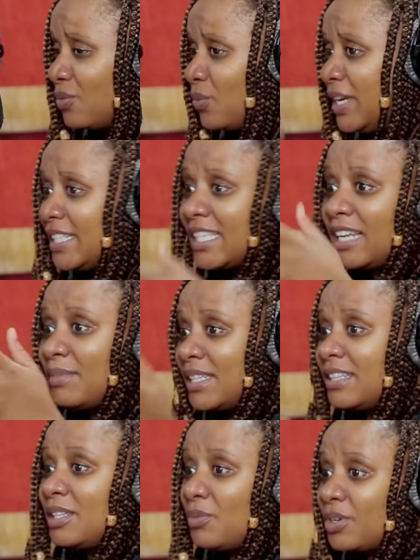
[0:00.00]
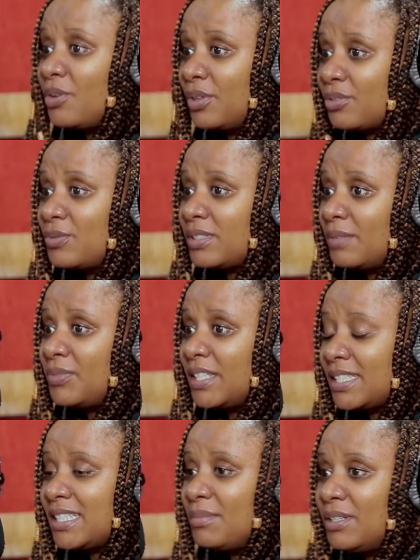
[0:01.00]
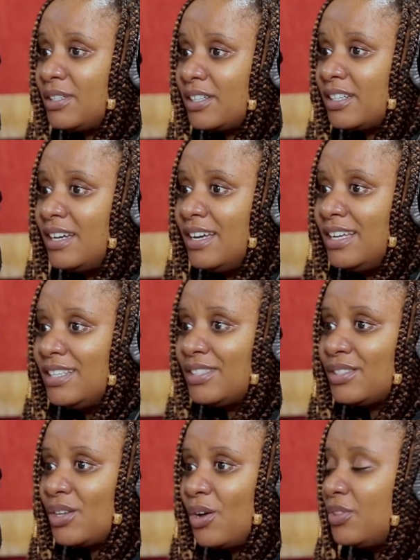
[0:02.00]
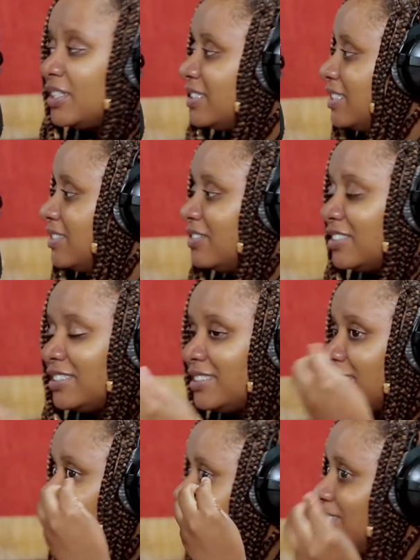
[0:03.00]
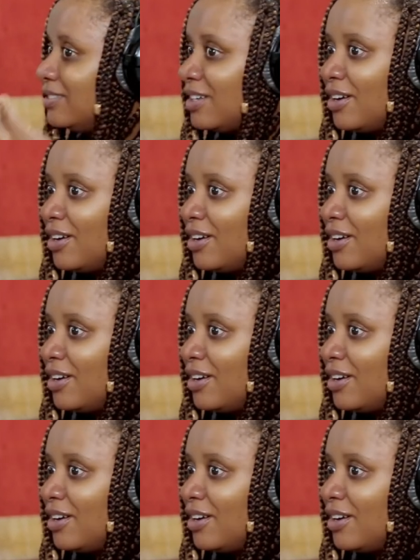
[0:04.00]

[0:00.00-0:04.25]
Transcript: of the week tell me that they were going through something similar. Oh. So this is just, you